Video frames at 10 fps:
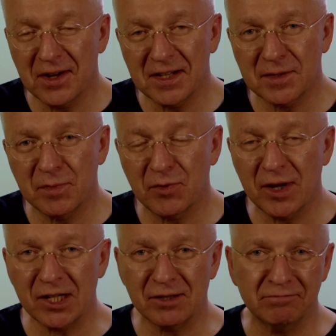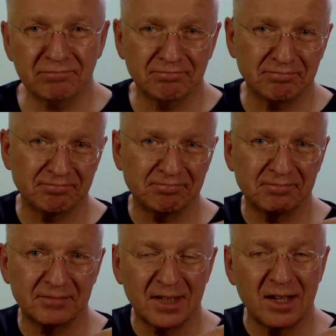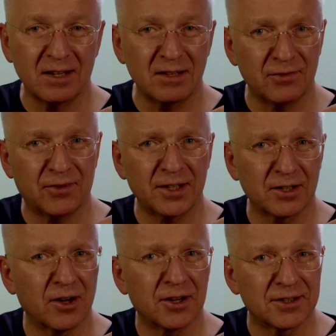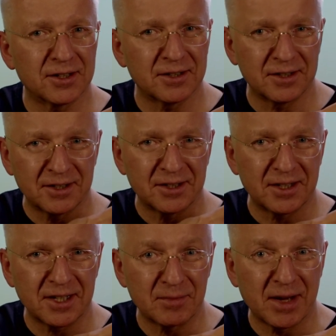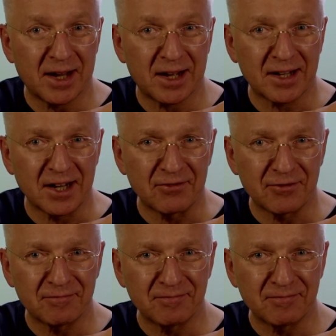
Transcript: inspiration? You find a lot in my archive.